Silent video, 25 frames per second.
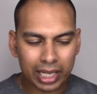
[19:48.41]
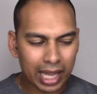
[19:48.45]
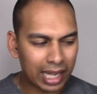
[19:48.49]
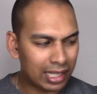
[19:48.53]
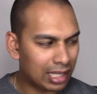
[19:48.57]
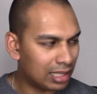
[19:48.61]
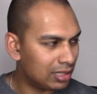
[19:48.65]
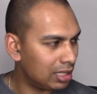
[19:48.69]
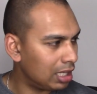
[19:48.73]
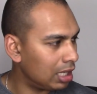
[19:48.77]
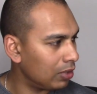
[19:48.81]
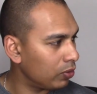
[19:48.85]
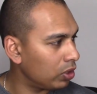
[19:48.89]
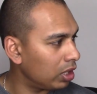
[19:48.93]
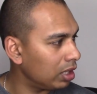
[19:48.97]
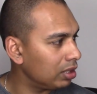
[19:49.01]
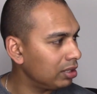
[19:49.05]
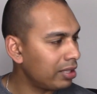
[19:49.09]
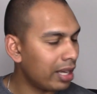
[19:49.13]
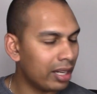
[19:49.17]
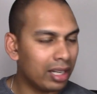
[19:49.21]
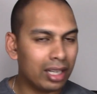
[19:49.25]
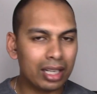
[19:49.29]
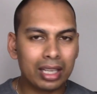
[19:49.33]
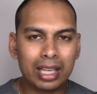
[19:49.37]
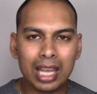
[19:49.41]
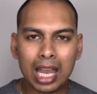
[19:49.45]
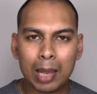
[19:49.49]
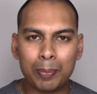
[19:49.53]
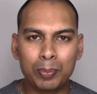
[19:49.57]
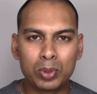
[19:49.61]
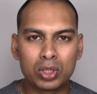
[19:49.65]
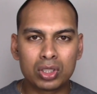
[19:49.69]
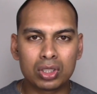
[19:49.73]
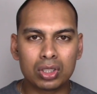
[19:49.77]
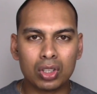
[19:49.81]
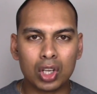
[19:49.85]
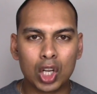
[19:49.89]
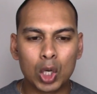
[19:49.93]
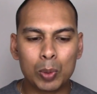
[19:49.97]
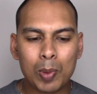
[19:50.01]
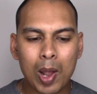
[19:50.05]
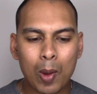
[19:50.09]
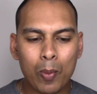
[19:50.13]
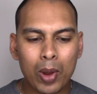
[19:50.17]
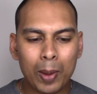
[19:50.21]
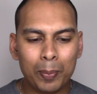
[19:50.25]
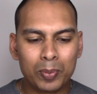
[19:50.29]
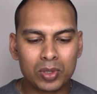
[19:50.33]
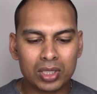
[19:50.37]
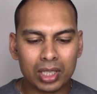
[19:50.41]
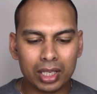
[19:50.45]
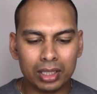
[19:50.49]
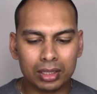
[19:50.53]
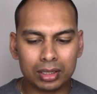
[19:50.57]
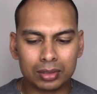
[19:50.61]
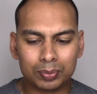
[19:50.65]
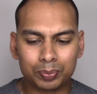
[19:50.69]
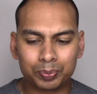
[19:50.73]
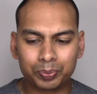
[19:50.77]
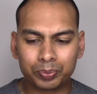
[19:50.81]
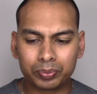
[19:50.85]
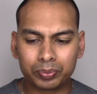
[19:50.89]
As I said, I've got a ton of caps on my website.